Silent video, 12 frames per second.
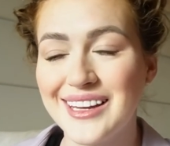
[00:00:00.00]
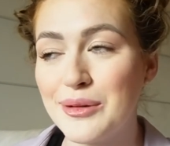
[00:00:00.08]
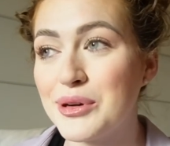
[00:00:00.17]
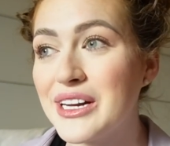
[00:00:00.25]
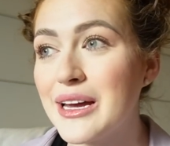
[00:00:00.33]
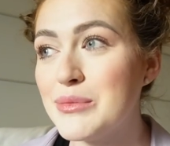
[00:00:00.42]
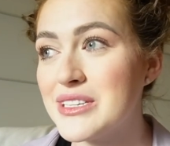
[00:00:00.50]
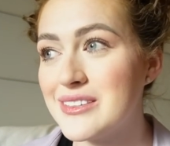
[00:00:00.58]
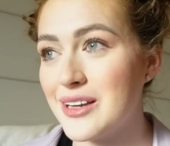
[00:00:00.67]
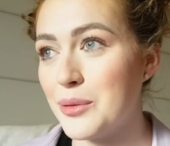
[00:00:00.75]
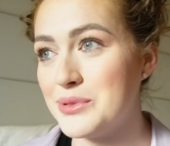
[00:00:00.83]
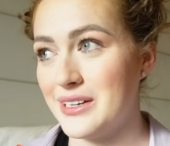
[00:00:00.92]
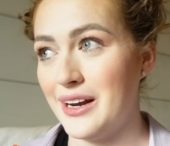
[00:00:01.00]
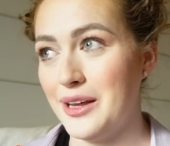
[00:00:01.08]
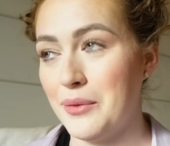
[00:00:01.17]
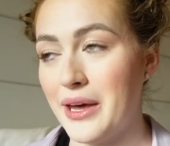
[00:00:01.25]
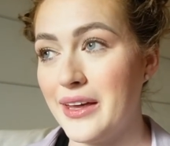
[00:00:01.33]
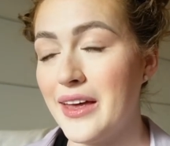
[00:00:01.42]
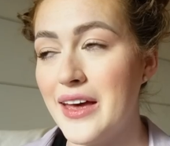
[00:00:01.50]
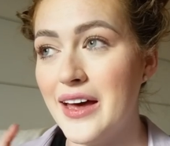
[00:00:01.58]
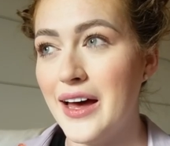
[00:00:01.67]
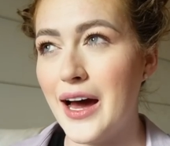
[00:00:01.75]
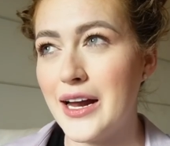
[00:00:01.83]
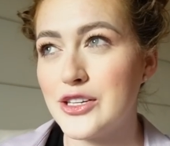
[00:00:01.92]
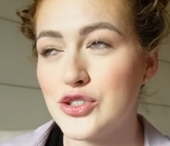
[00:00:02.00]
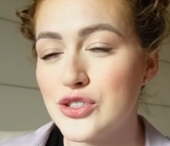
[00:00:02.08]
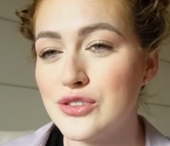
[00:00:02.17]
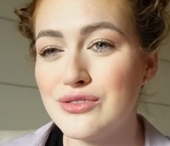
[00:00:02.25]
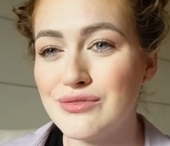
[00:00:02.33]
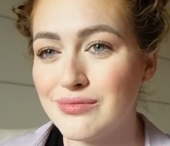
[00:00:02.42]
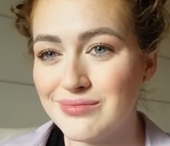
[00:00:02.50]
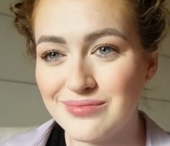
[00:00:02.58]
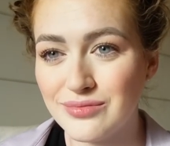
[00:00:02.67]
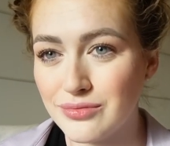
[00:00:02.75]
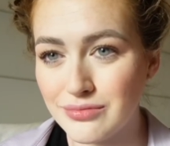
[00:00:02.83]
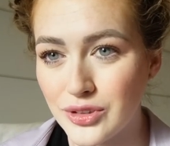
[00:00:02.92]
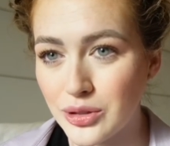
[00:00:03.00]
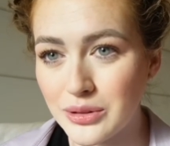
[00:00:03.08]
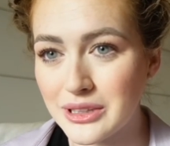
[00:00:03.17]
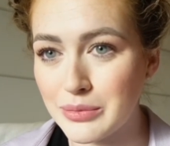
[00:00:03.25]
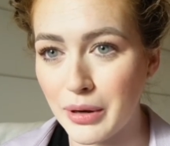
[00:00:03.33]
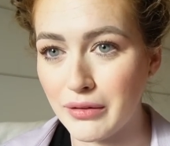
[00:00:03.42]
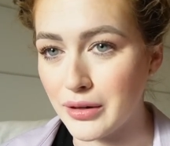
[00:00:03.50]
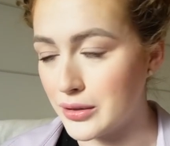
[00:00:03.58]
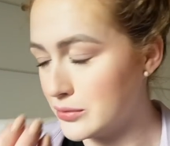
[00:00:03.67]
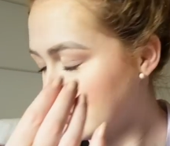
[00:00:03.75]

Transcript: I'm going to get my steps in anyway, and I'll just do it tomorrow.